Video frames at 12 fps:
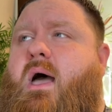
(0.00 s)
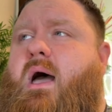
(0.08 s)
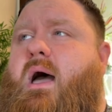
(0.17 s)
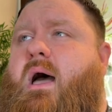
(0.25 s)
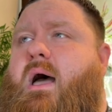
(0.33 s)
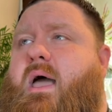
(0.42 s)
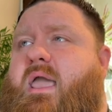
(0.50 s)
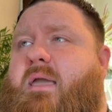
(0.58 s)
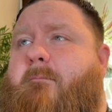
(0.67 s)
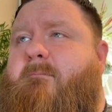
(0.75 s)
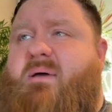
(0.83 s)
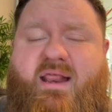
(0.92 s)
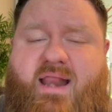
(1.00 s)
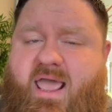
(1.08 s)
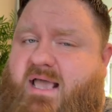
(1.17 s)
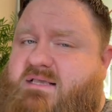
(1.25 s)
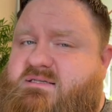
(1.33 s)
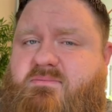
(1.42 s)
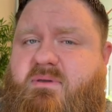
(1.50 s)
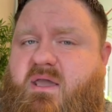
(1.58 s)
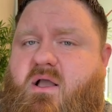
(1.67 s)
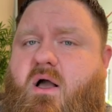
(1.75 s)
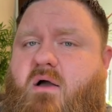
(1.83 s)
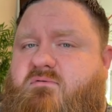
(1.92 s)
Uh, but it has to be a
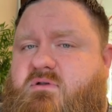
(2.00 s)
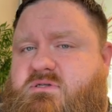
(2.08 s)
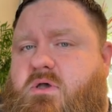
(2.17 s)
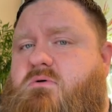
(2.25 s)
conference